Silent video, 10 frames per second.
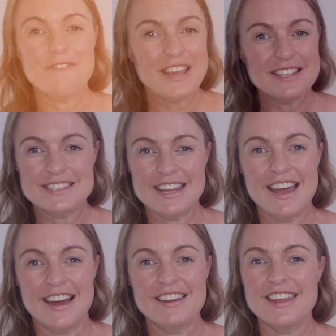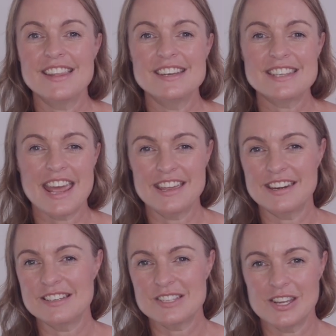face down and then take
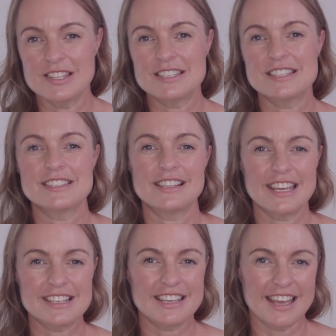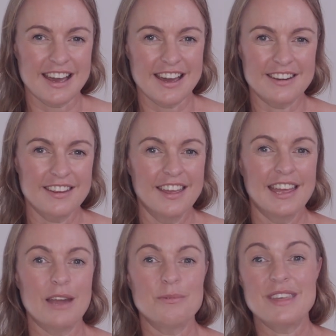it in turns to select a card,
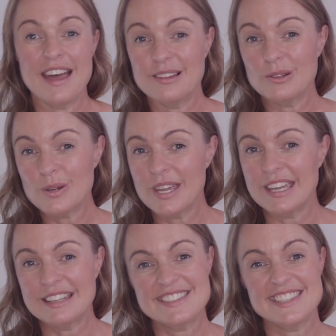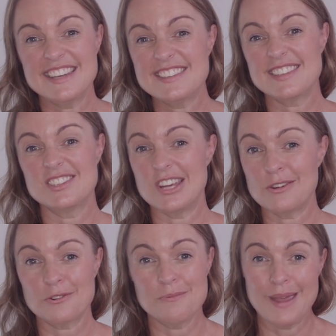and without looking, sense the
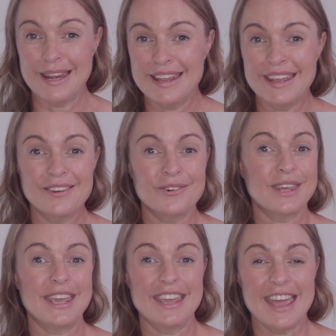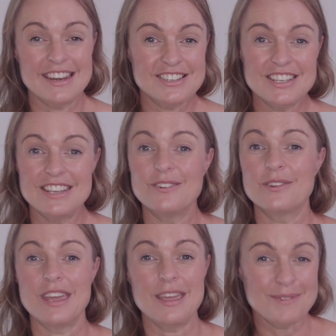general meaning or the energy
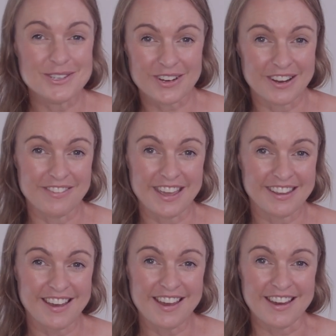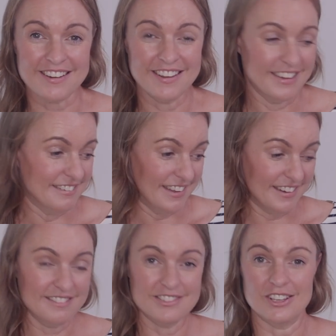or the imagery of that card.
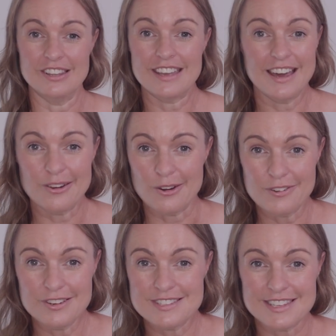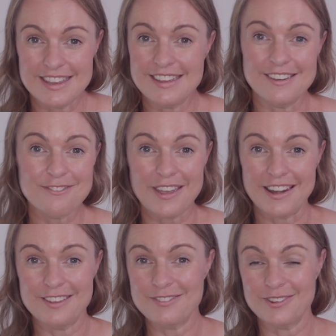Then turn the card over and see if
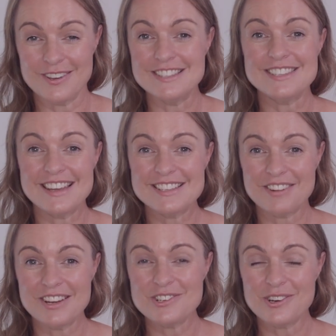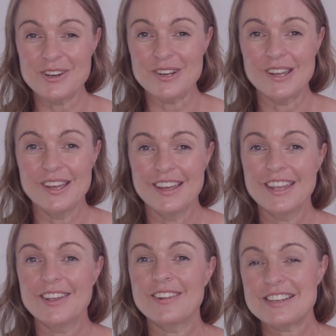any of your insights ring true.
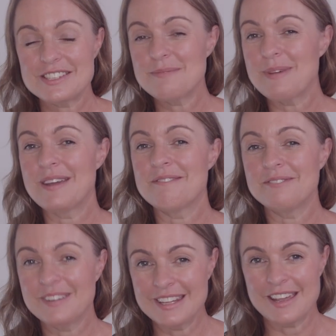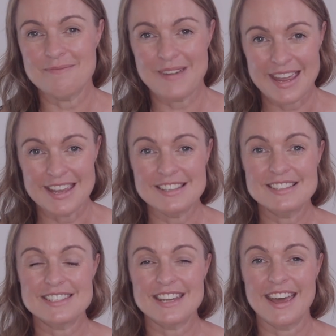You'll actually be really
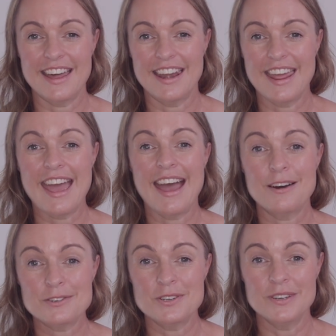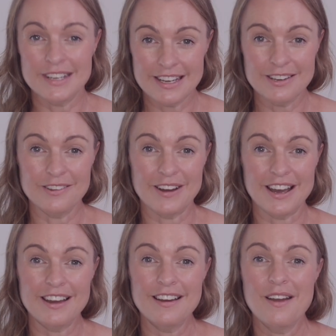amazed at how tuned in you
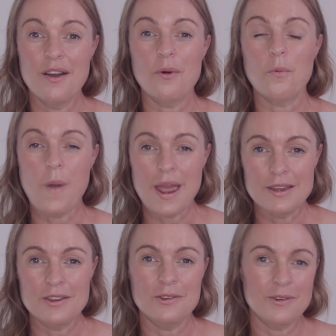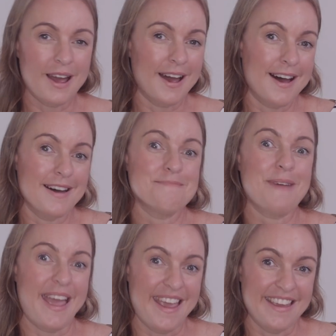are when you are
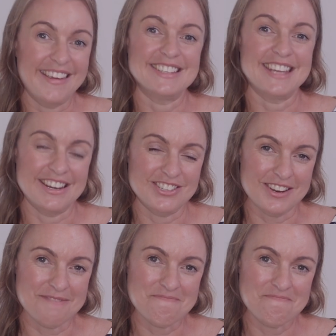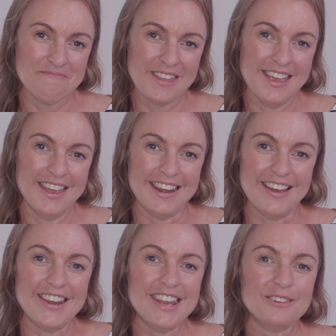paying attention.
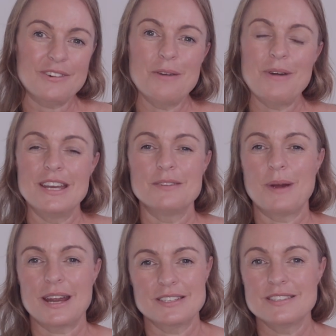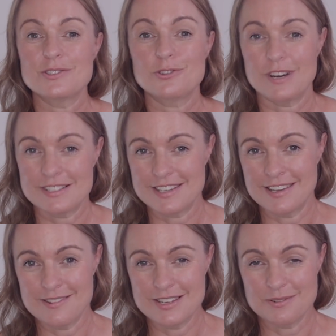Now, another great way to practice
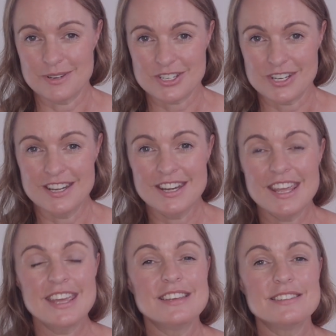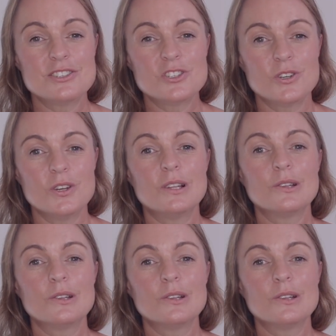trusting your intuition is to